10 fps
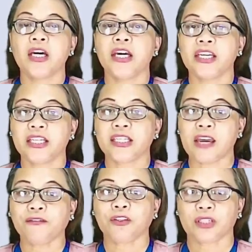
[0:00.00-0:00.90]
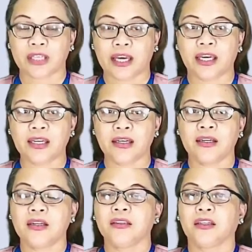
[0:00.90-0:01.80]
It is safe to say
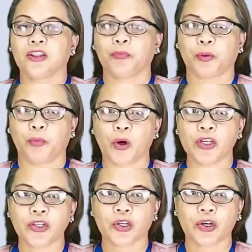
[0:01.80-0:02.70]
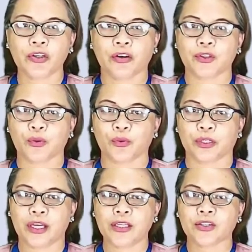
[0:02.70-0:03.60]
that the proportion of
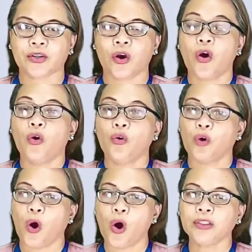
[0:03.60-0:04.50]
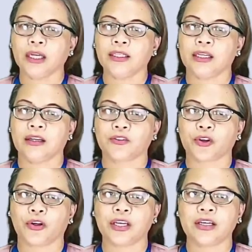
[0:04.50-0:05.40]
students who own an
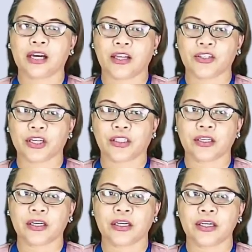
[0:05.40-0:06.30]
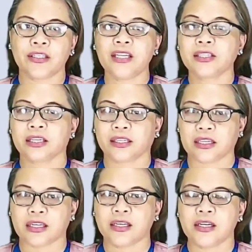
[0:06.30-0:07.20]
electronic gadget in this
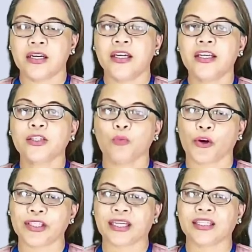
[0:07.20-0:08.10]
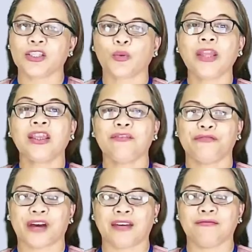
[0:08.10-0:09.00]
city is more than
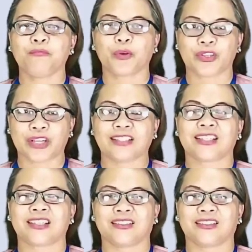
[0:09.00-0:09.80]
25%.